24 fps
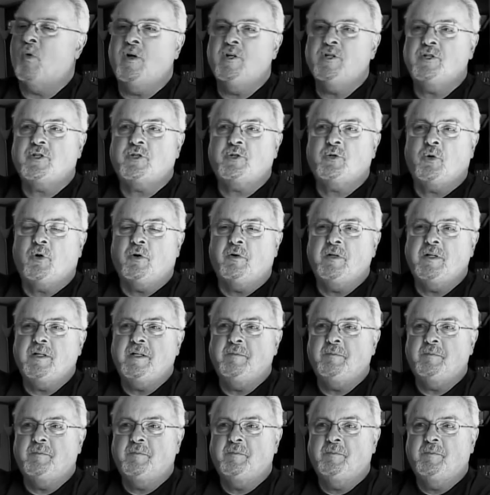
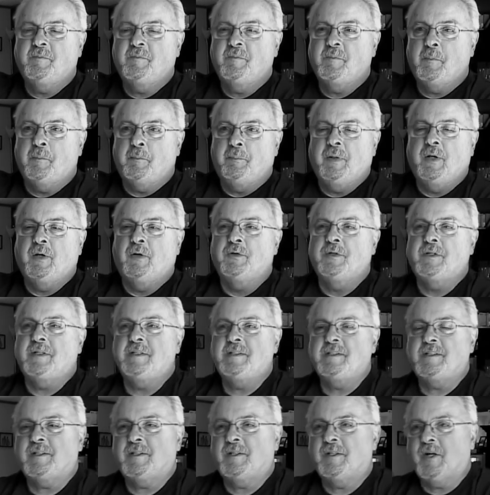one-story
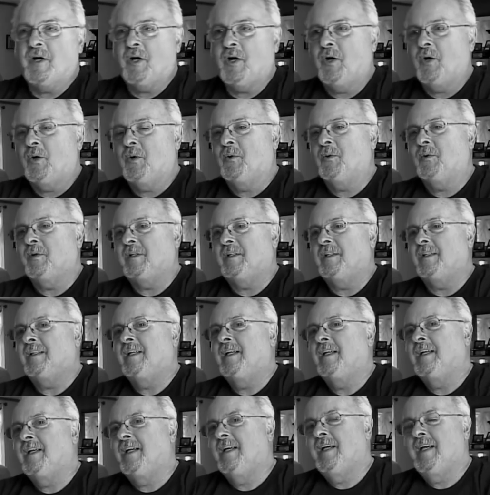buildings, you know, mm-hmm.
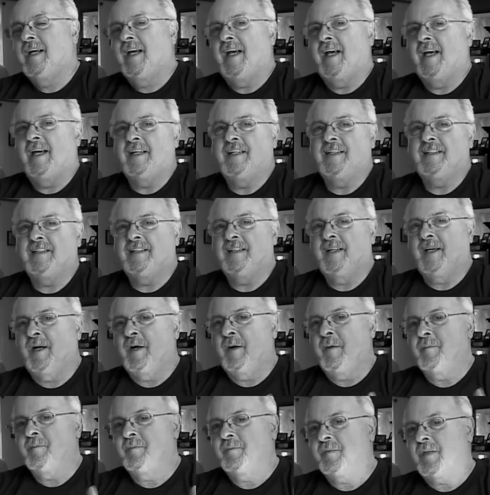and and
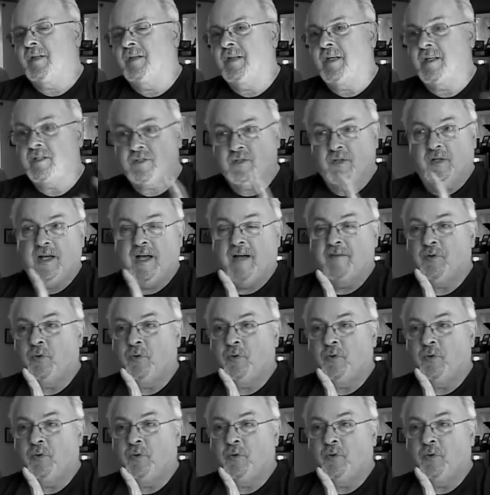um, they still